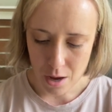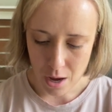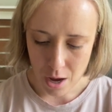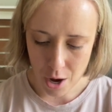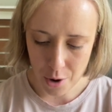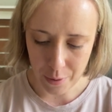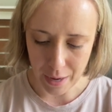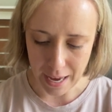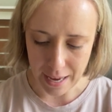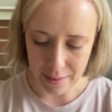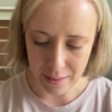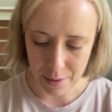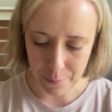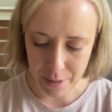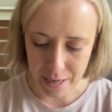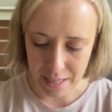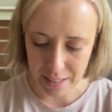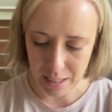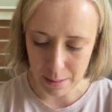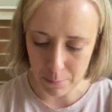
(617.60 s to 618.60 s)
Okay, then
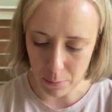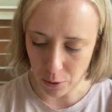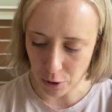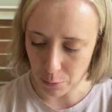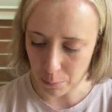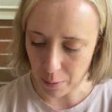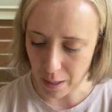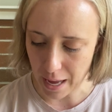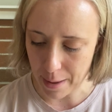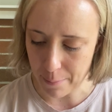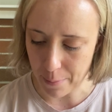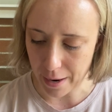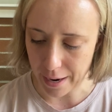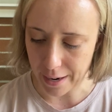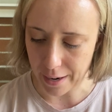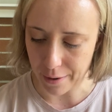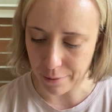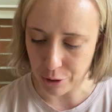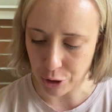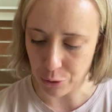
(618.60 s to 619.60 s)
we need to multiply
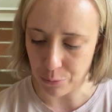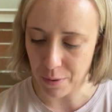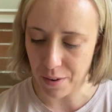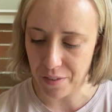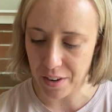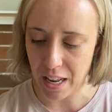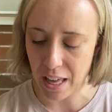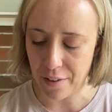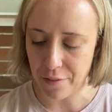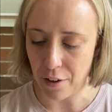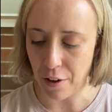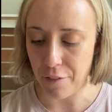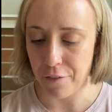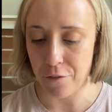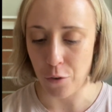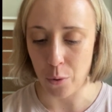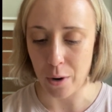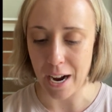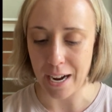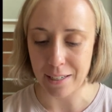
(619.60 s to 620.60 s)
by our derivative of
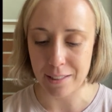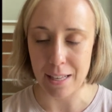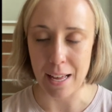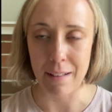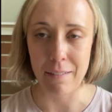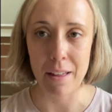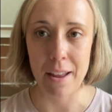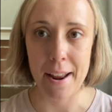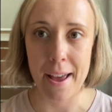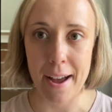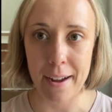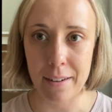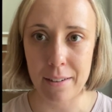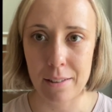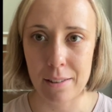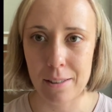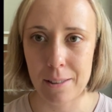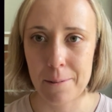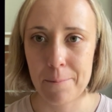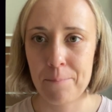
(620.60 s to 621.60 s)
4x ln
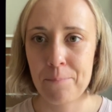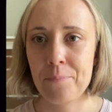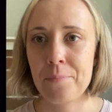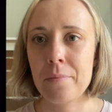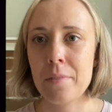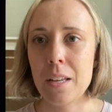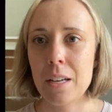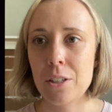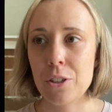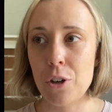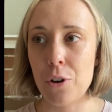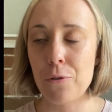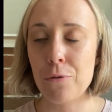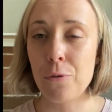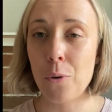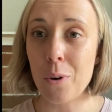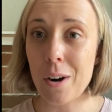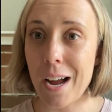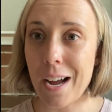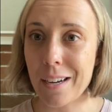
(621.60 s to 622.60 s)
x. So
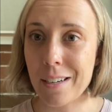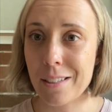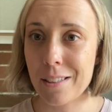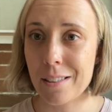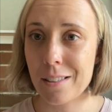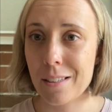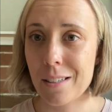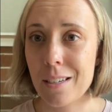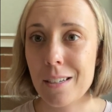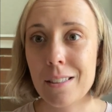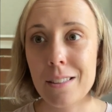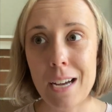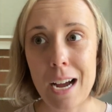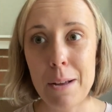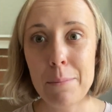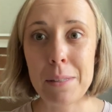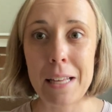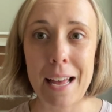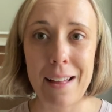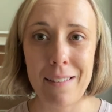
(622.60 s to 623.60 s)
4x
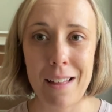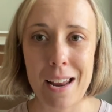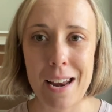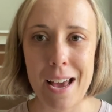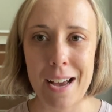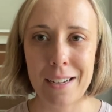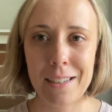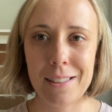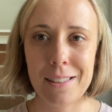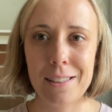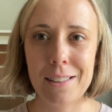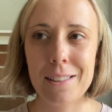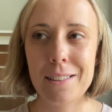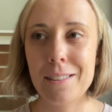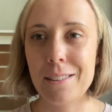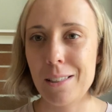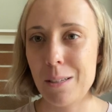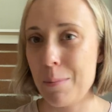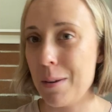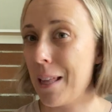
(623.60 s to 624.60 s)
times ln x,
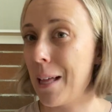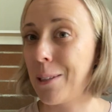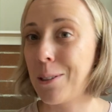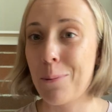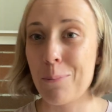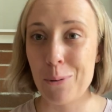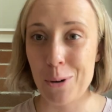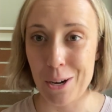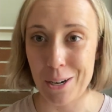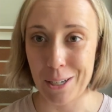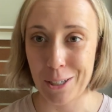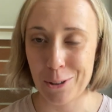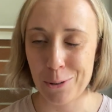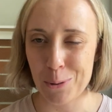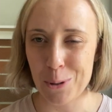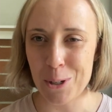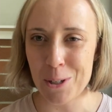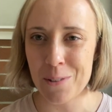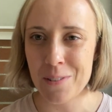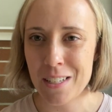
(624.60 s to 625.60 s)
to me that's a product
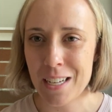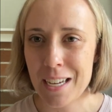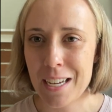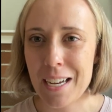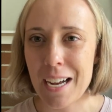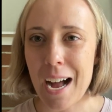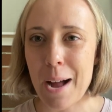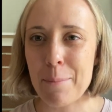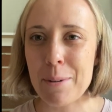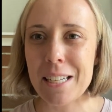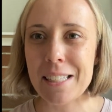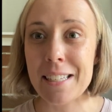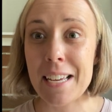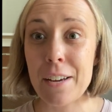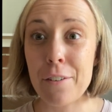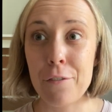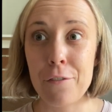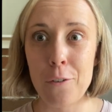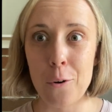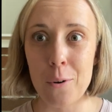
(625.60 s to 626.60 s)
rule. I'm going to
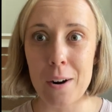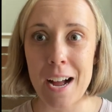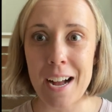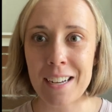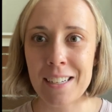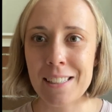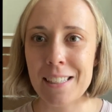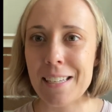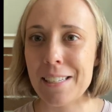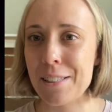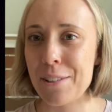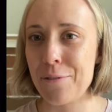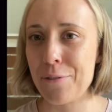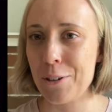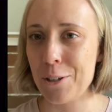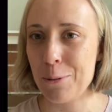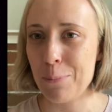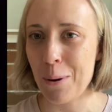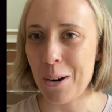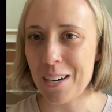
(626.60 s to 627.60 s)
take 4x as the
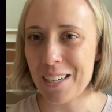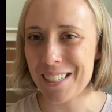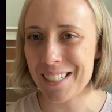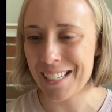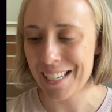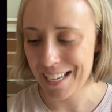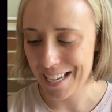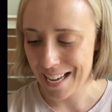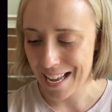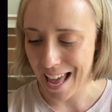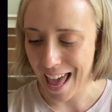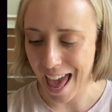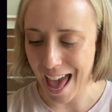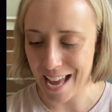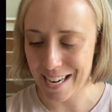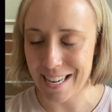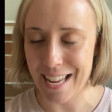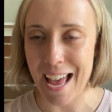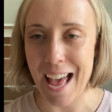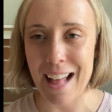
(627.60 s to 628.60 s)
first part
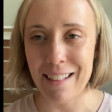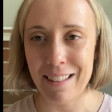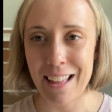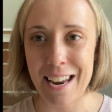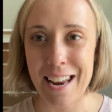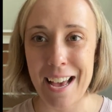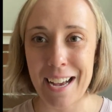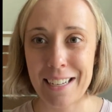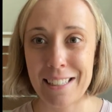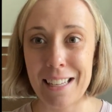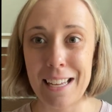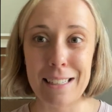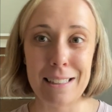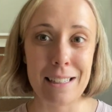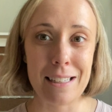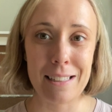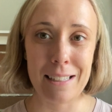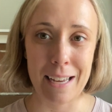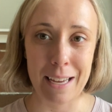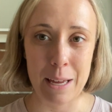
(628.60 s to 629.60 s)
and ln x as
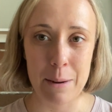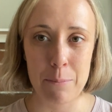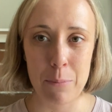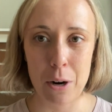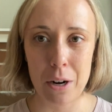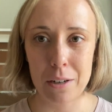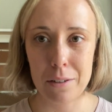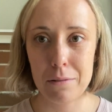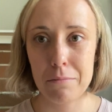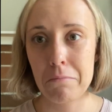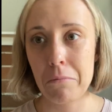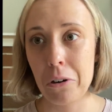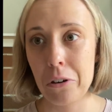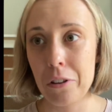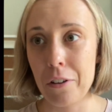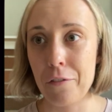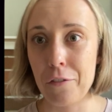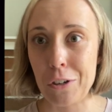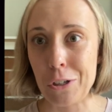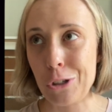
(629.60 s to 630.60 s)
the second part, or
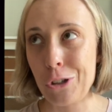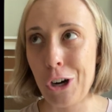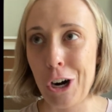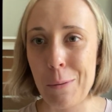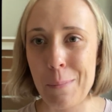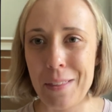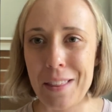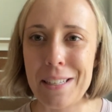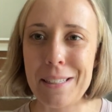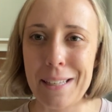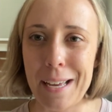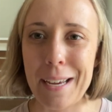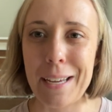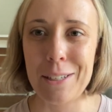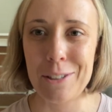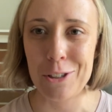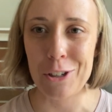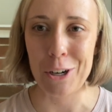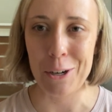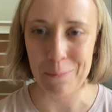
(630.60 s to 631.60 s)
the first term and the
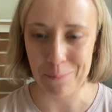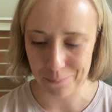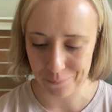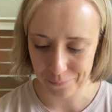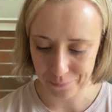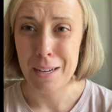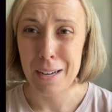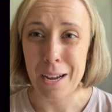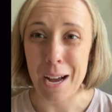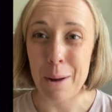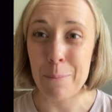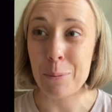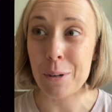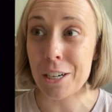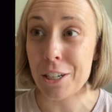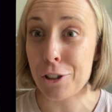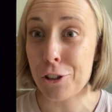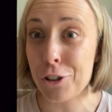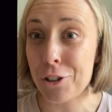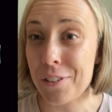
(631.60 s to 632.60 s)
second term. I'm
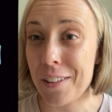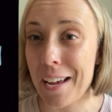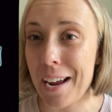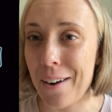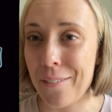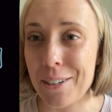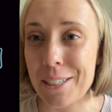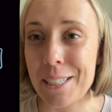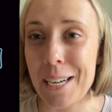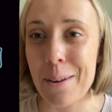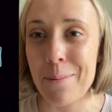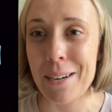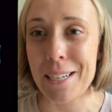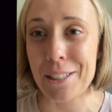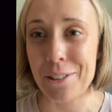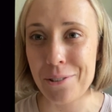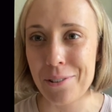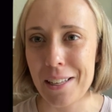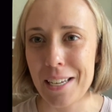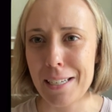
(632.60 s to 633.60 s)
pretty sure that every time I
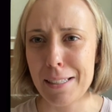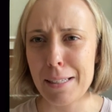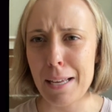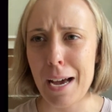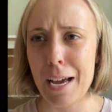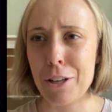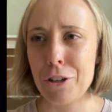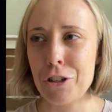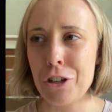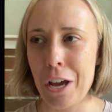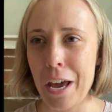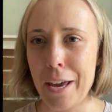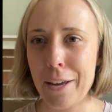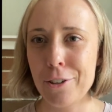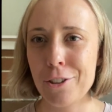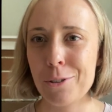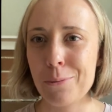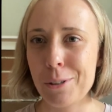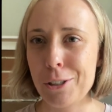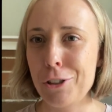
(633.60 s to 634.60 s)
do this, I
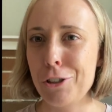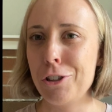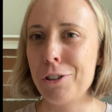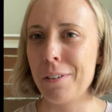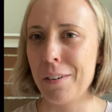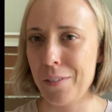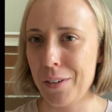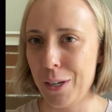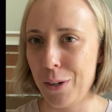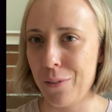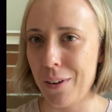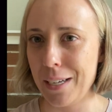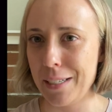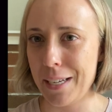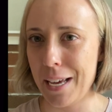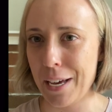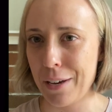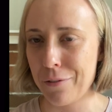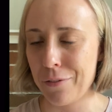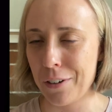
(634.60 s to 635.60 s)
change which derivative I
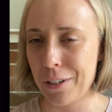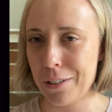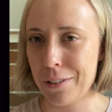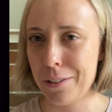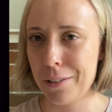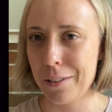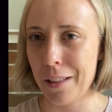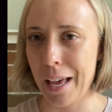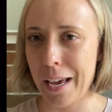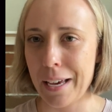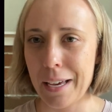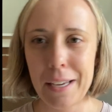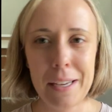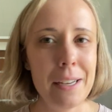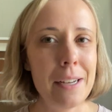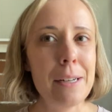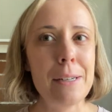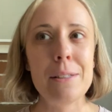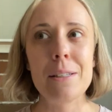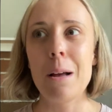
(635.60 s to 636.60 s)
take first. Like
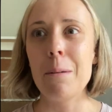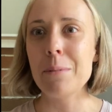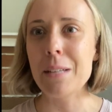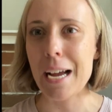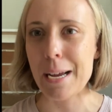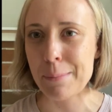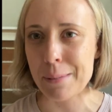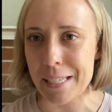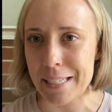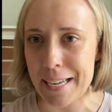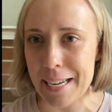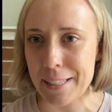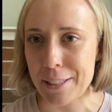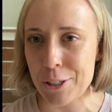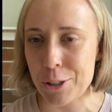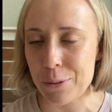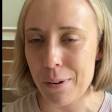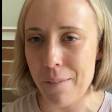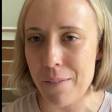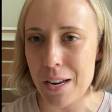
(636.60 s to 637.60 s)
sometimes I take the
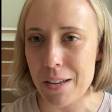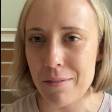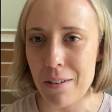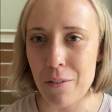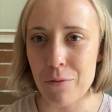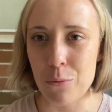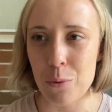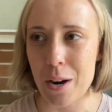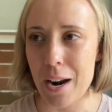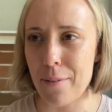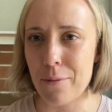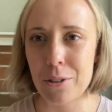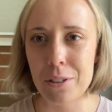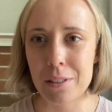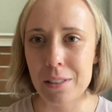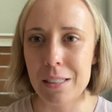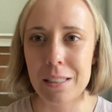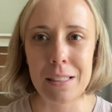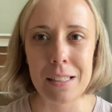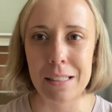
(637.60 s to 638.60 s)
derivative of whatever's
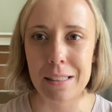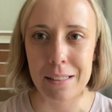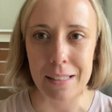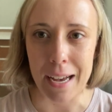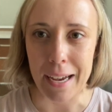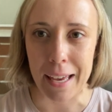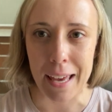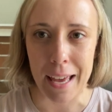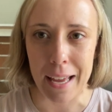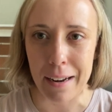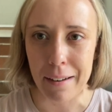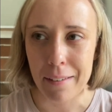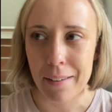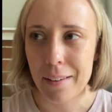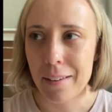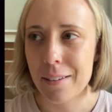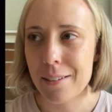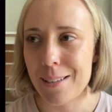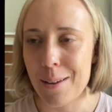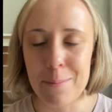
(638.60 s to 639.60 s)
listed second.
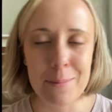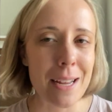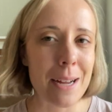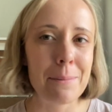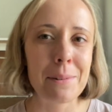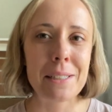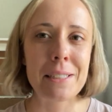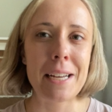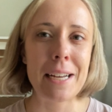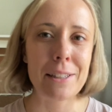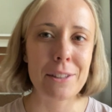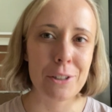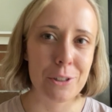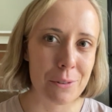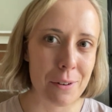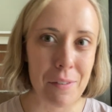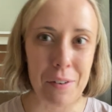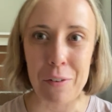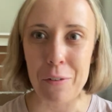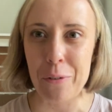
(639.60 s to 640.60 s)
Sometimes I take the
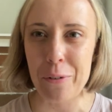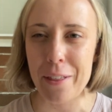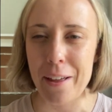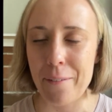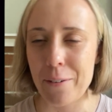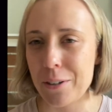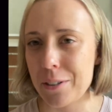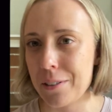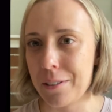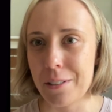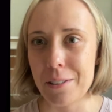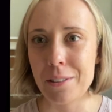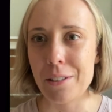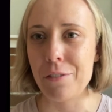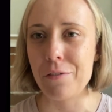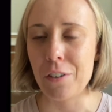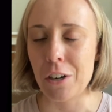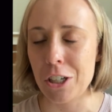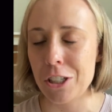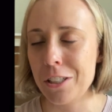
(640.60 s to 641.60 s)
derivative of whatever is
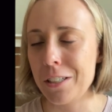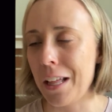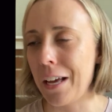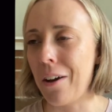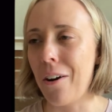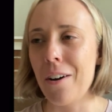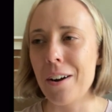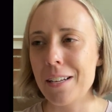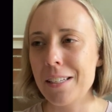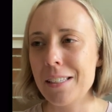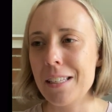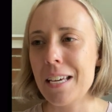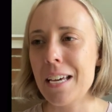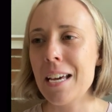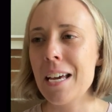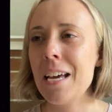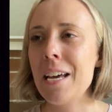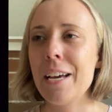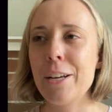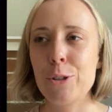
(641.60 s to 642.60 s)
listed first. Like
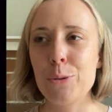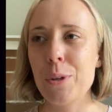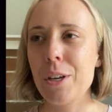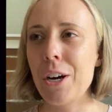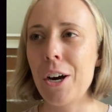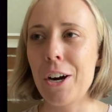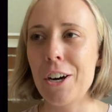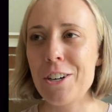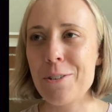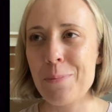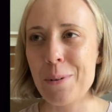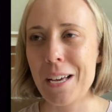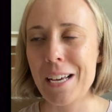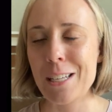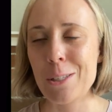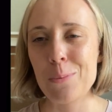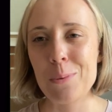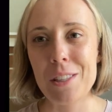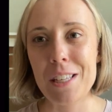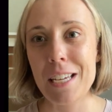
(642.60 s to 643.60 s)
honestly, it's really hard
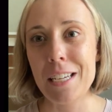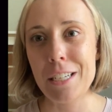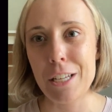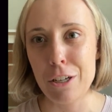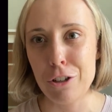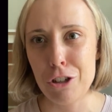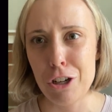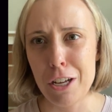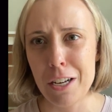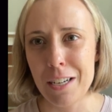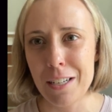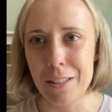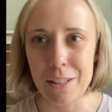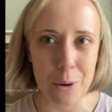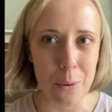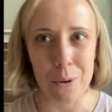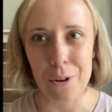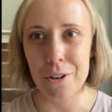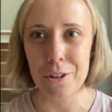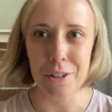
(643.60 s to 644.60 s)
because with the addition, the
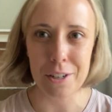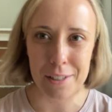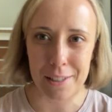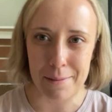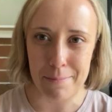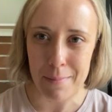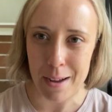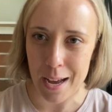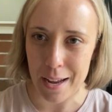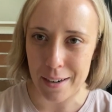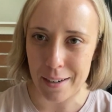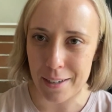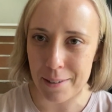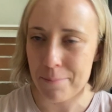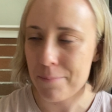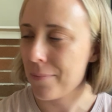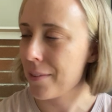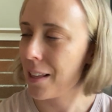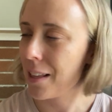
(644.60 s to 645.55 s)
order doesn't matter.